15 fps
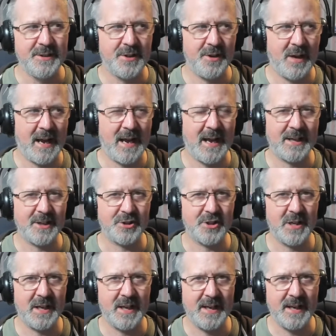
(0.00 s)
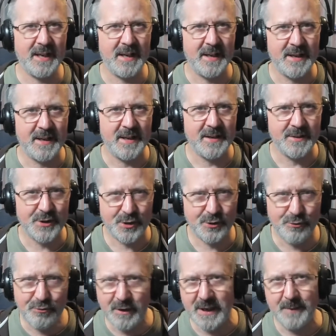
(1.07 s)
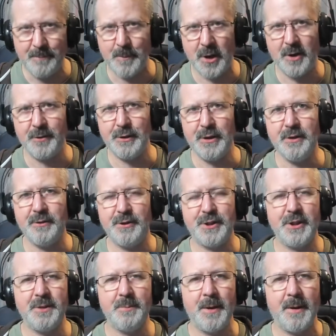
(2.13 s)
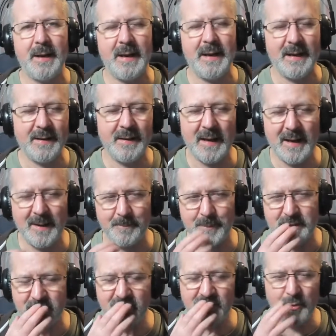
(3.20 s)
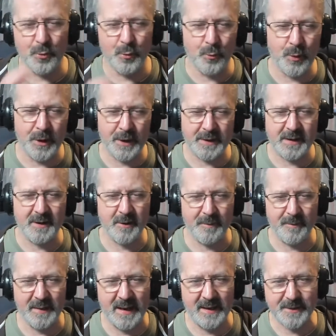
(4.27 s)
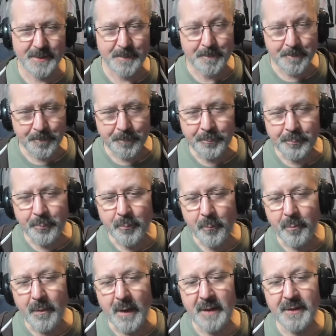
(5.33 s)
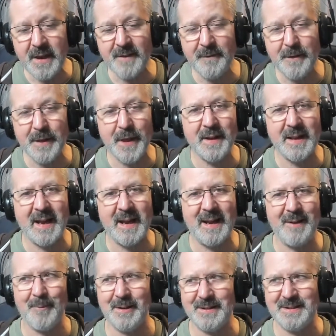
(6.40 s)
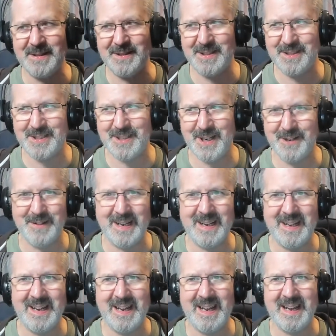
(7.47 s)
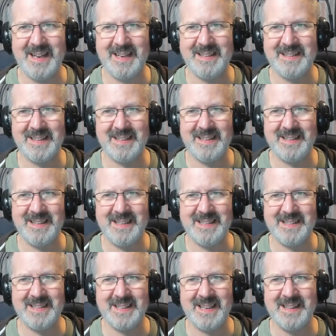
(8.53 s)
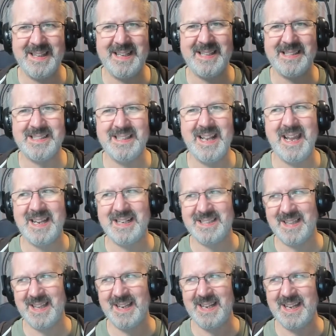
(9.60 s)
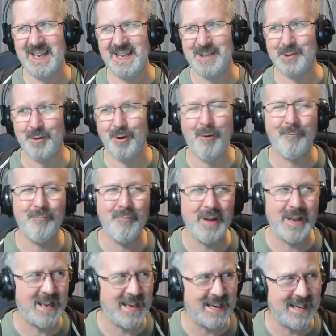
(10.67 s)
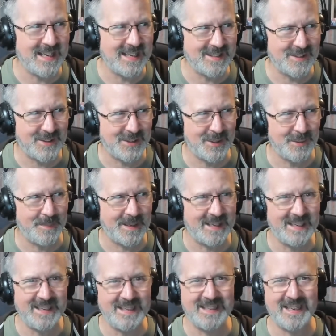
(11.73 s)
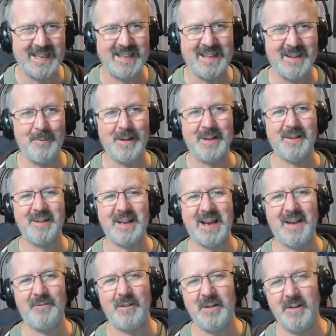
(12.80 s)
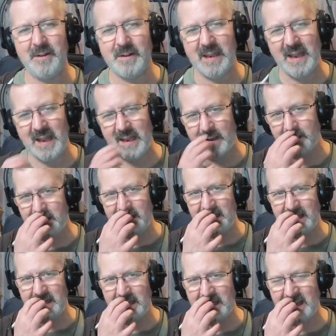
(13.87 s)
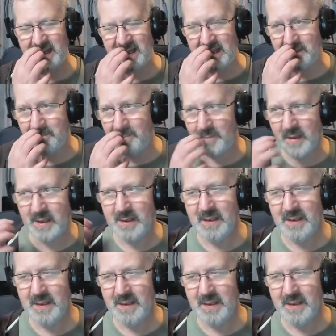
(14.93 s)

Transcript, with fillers: to actually stream on YouTube. And I'm still working on that. The other thing that I wanted to show you, and it this next thing is really super geeky. And then we're going to have a look at the um,